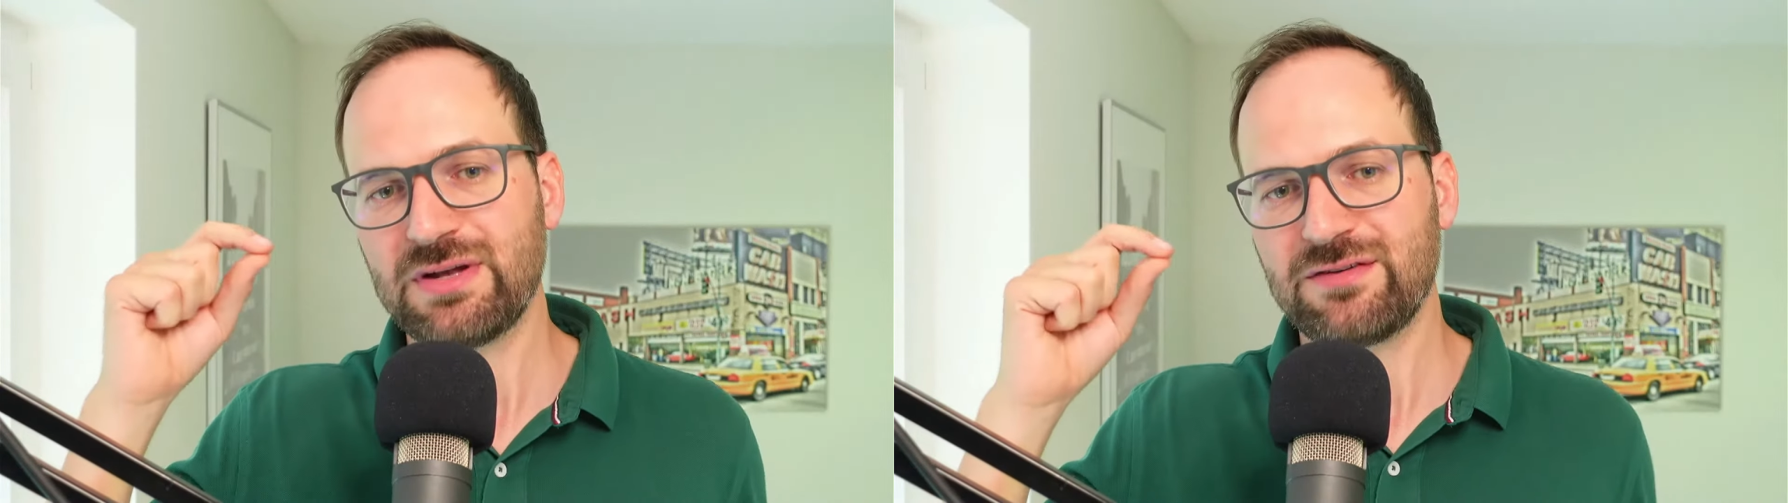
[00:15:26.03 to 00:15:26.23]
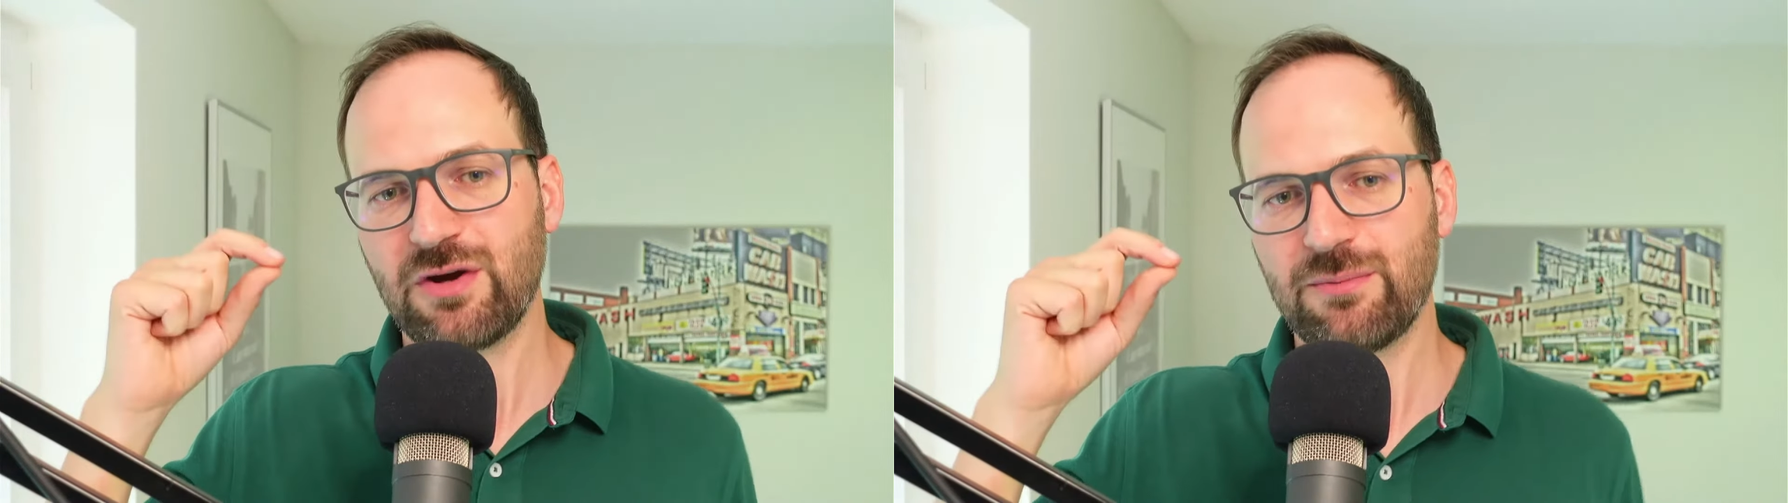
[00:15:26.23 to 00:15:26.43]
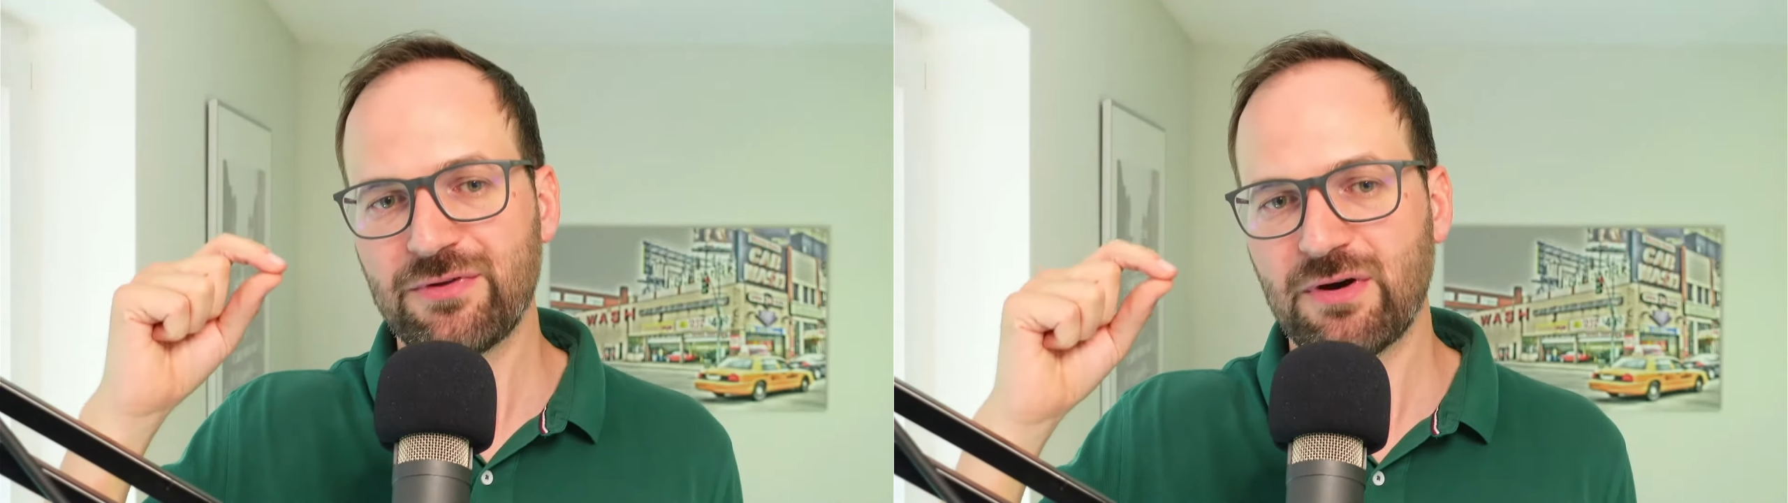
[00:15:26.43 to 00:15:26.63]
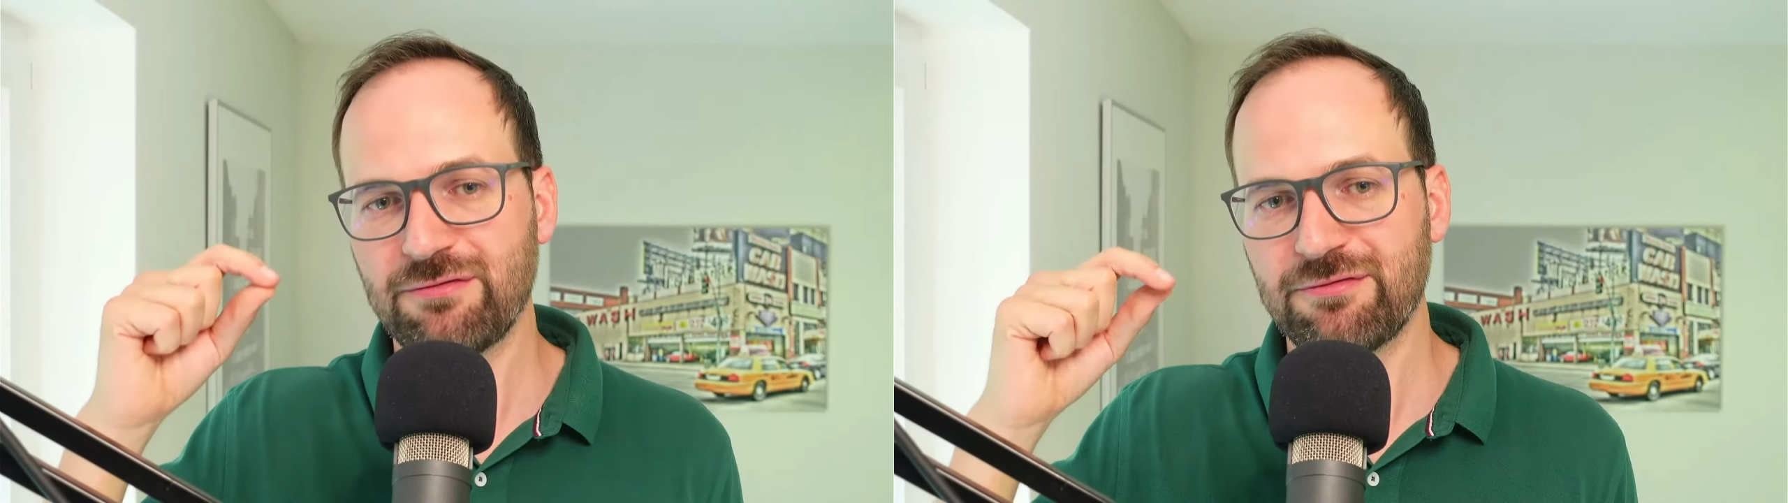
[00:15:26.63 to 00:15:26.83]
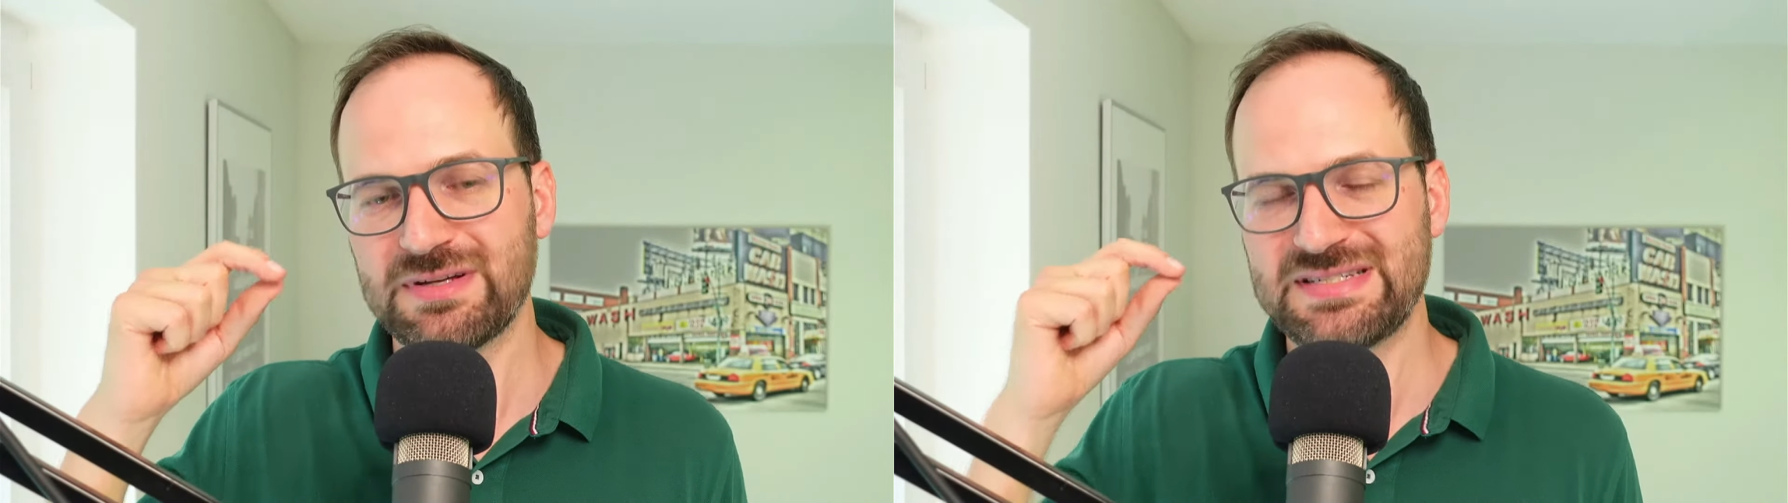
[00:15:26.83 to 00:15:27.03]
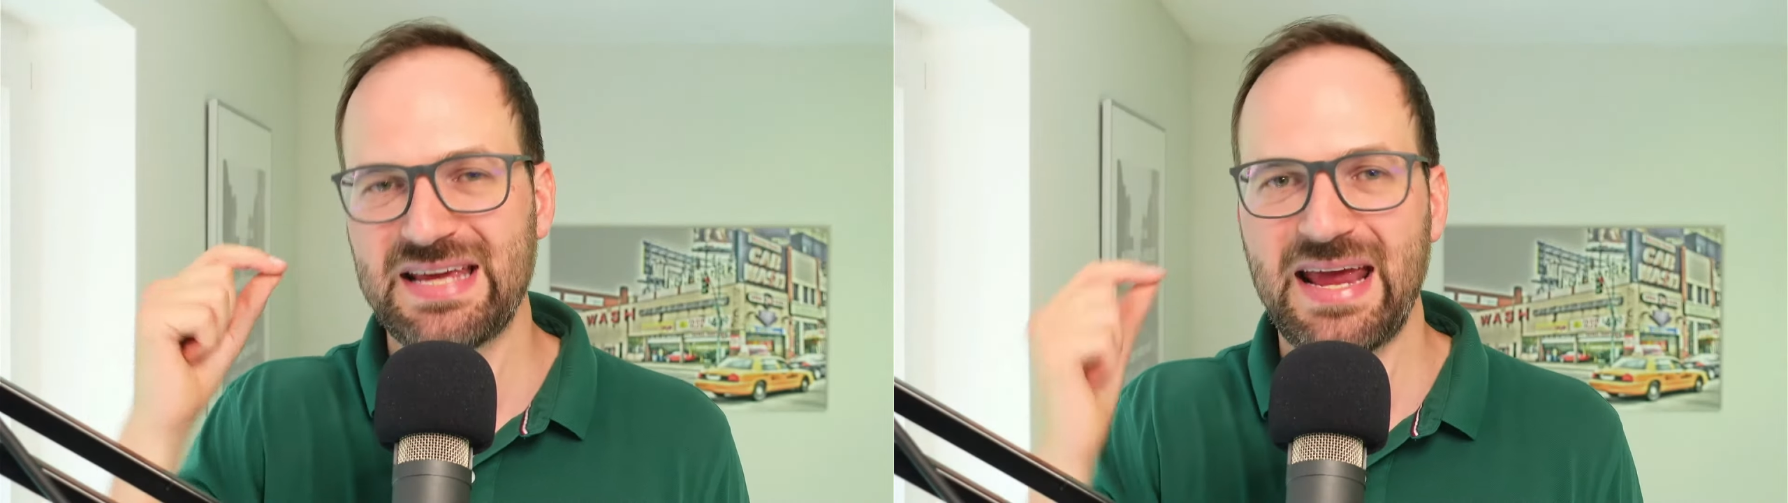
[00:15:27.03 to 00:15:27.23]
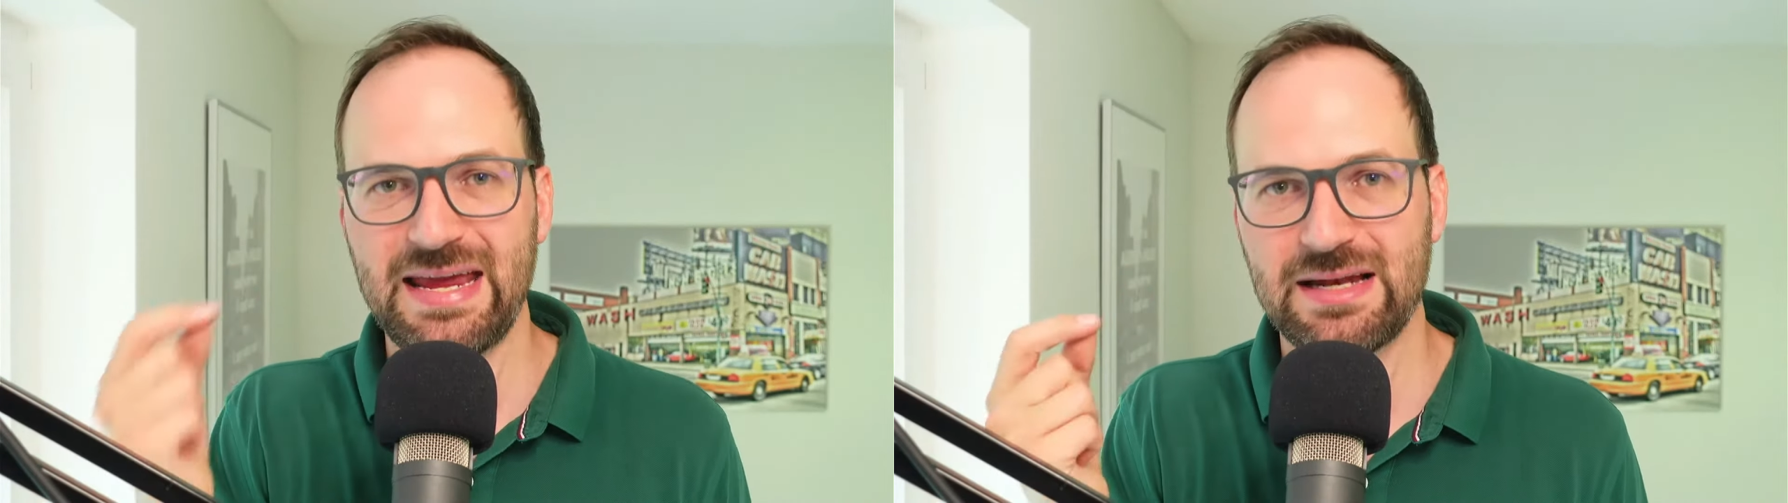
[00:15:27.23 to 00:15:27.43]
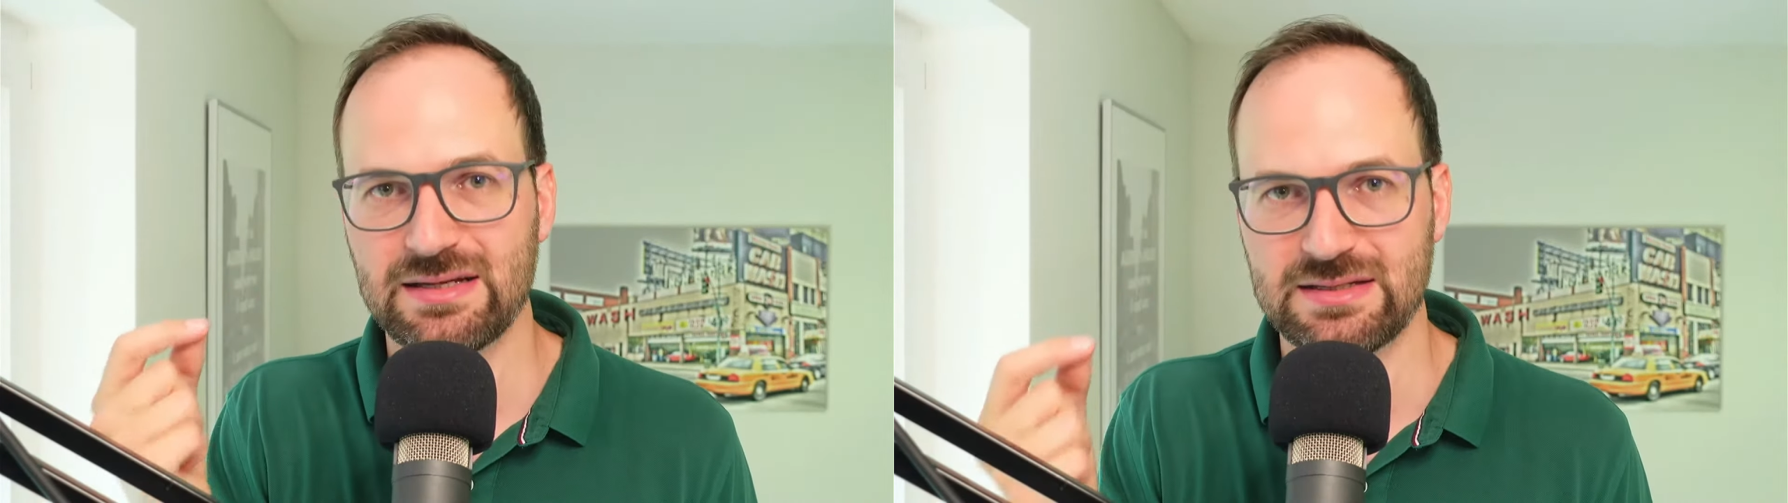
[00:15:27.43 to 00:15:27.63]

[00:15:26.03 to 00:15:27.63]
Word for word: terms of tailored